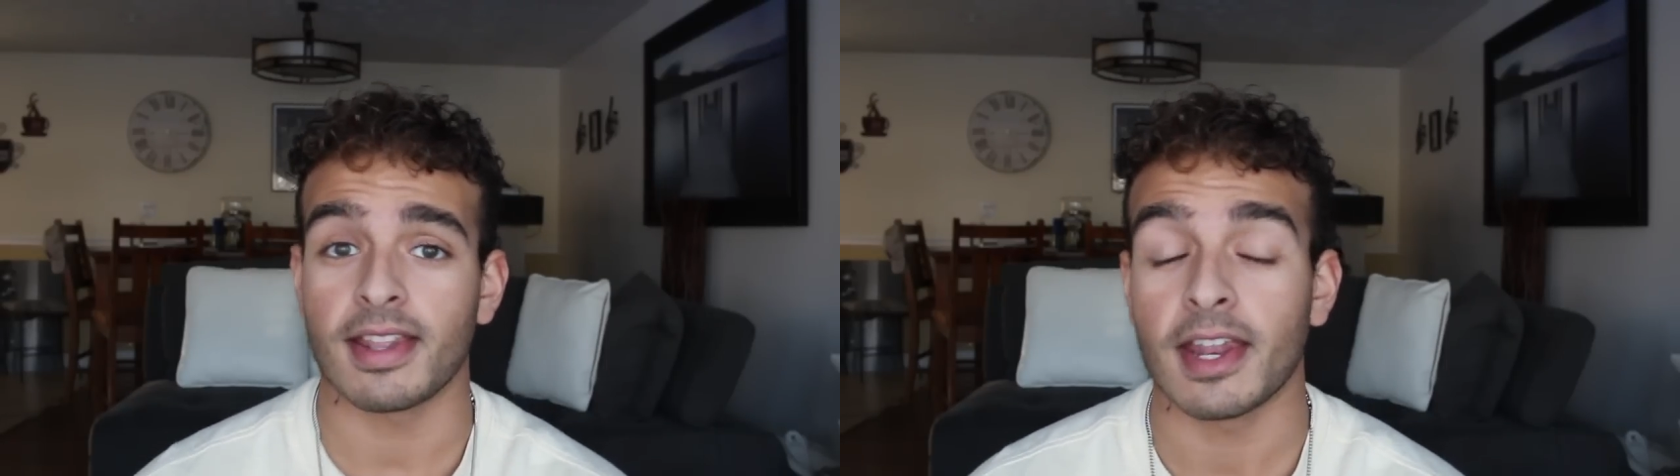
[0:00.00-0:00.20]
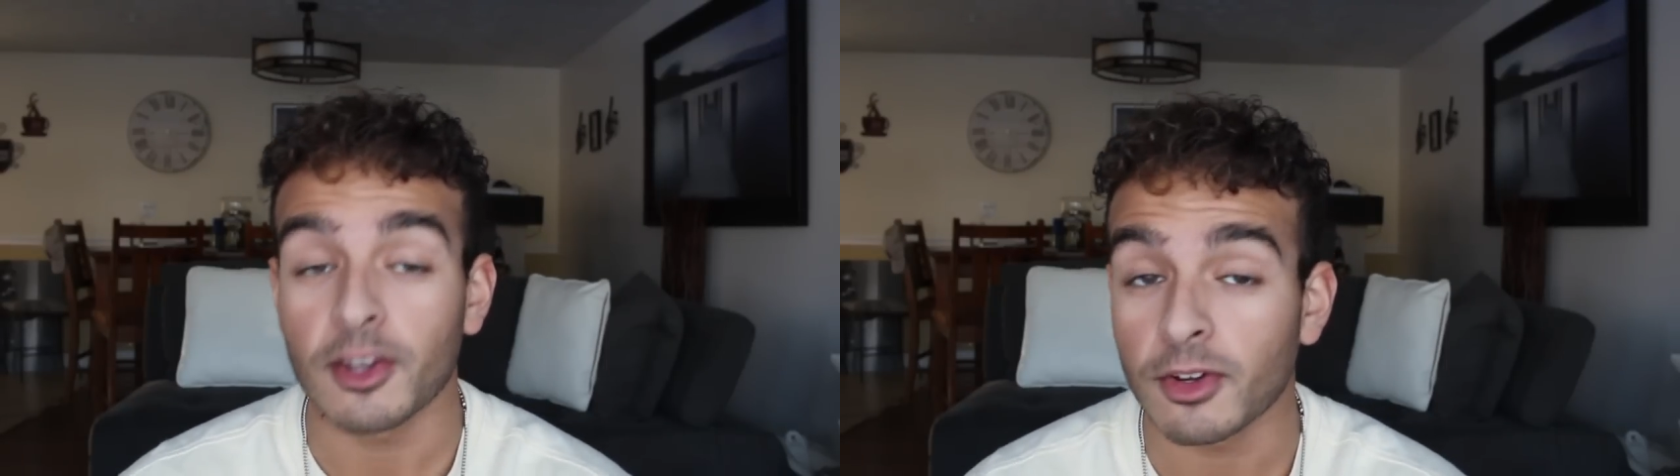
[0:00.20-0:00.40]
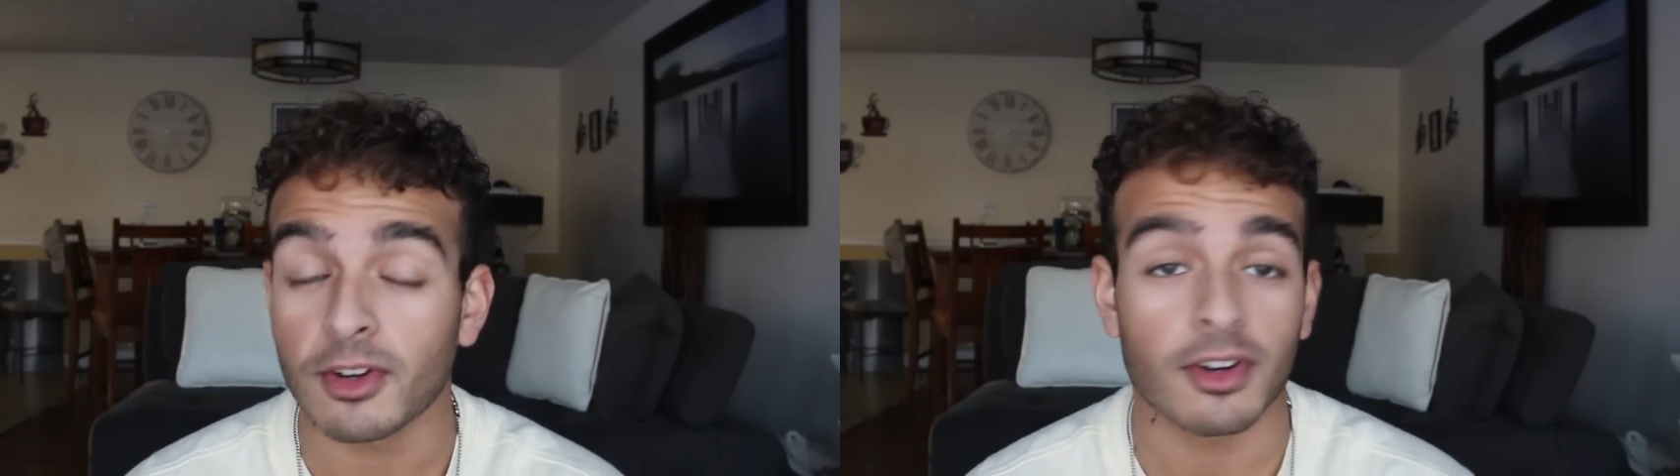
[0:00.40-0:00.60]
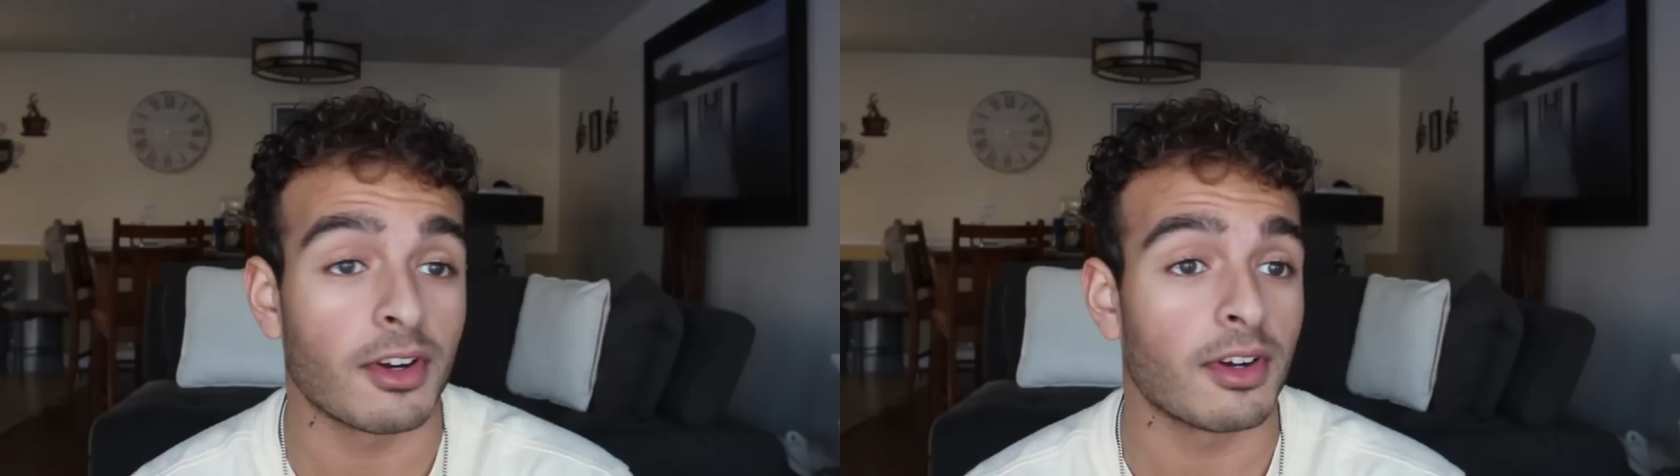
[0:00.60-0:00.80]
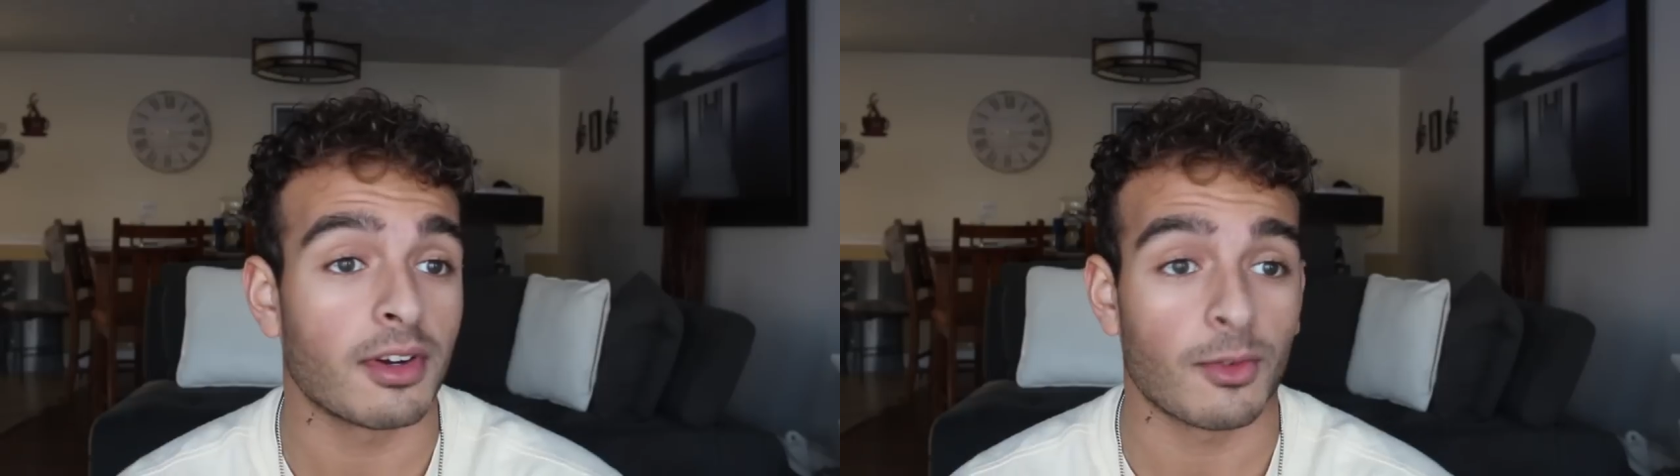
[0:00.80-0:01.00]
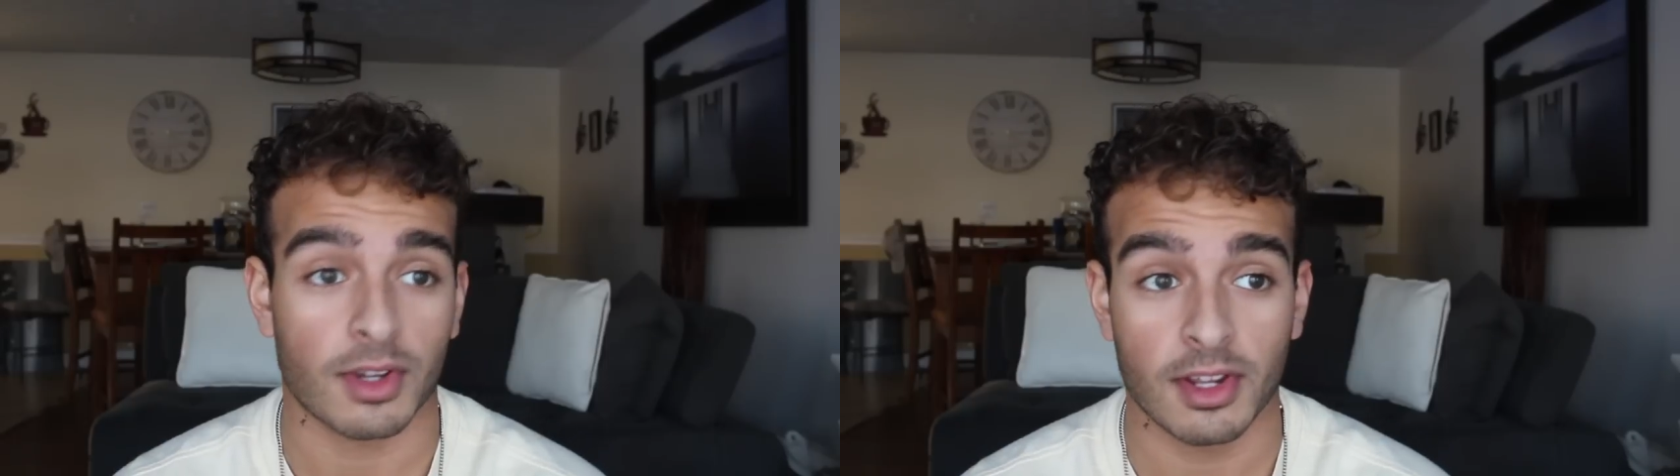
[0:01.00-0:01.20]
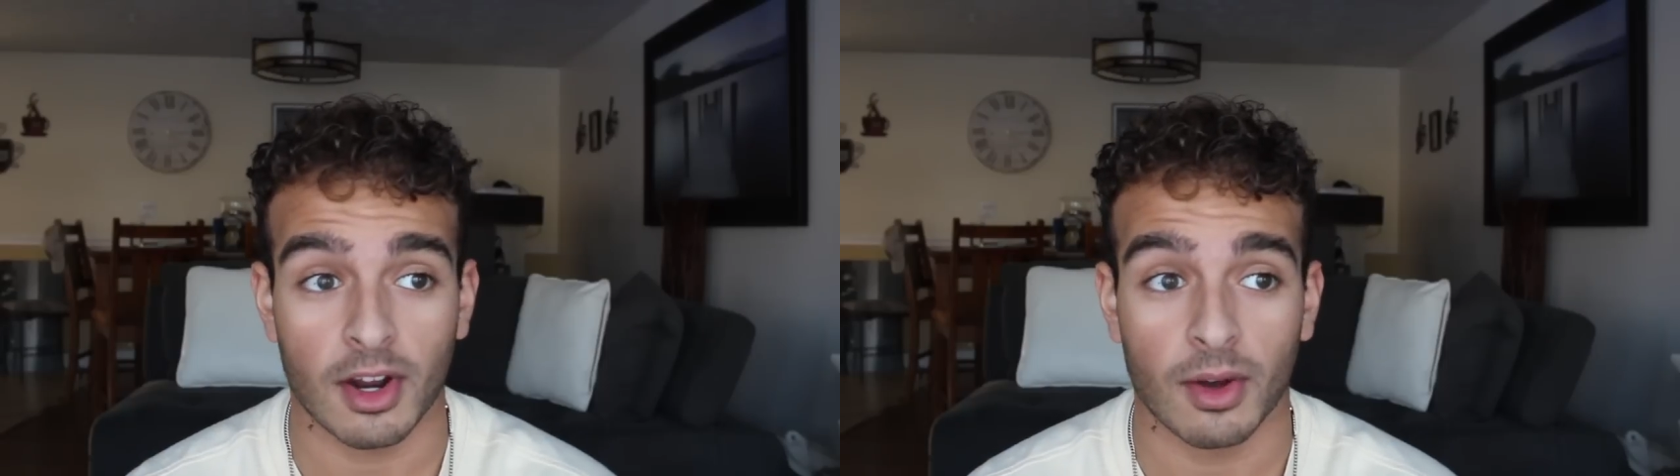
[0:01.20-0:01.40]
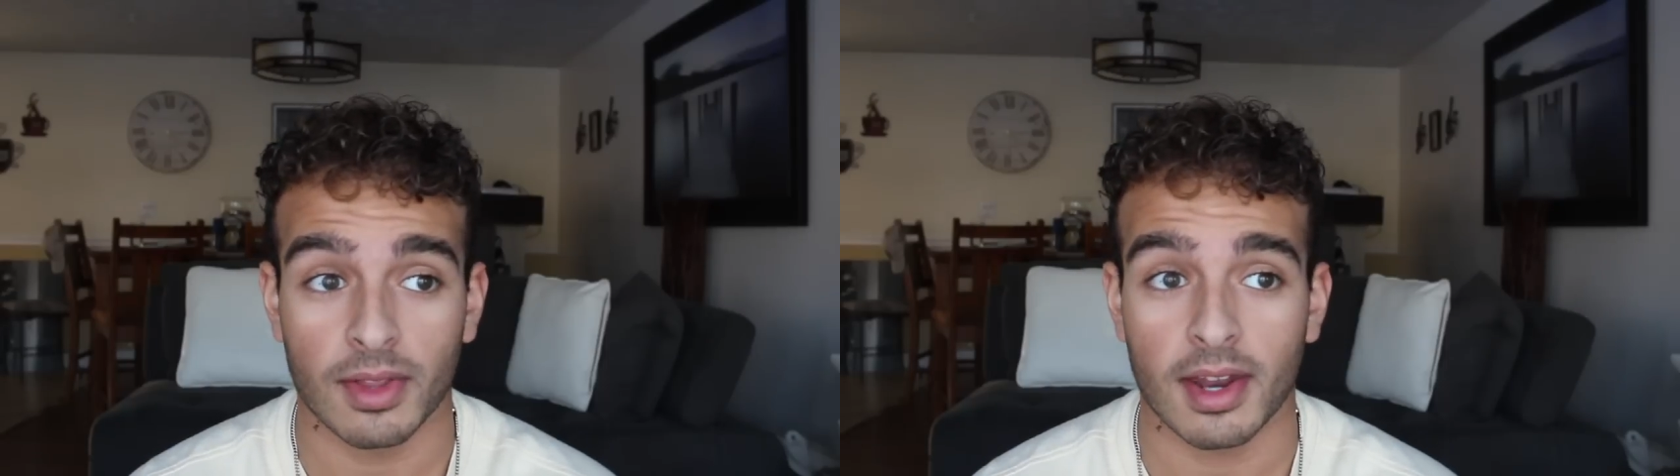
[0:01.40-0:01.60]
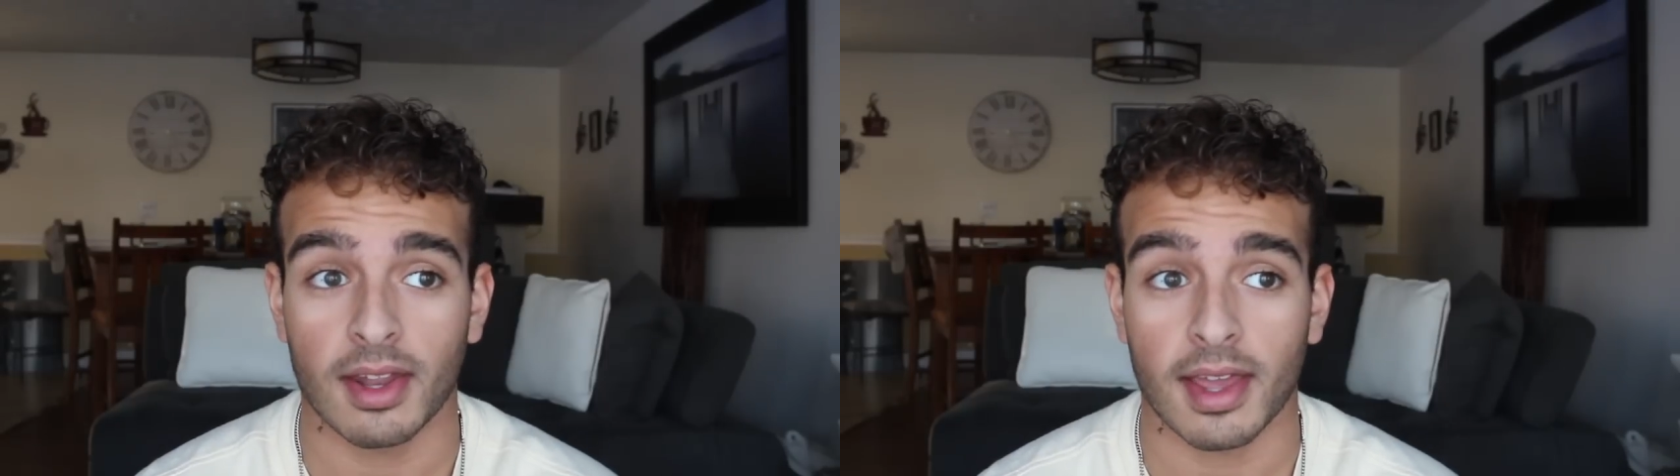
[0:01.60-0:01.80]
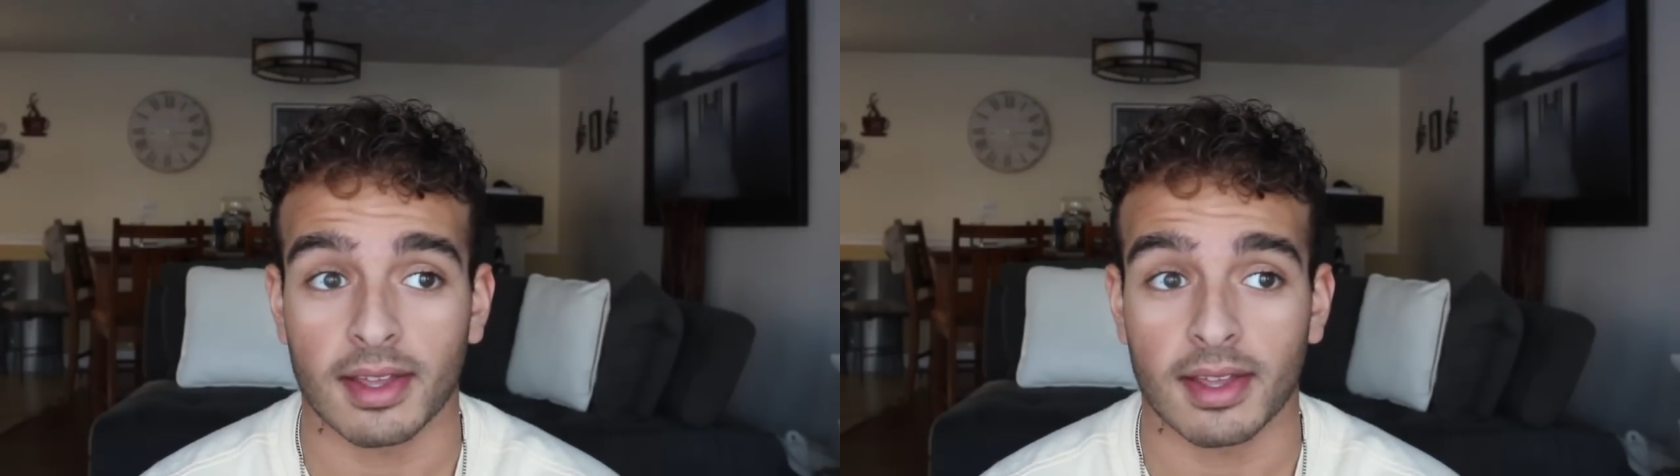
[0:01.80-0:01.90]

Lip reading: and then you're, then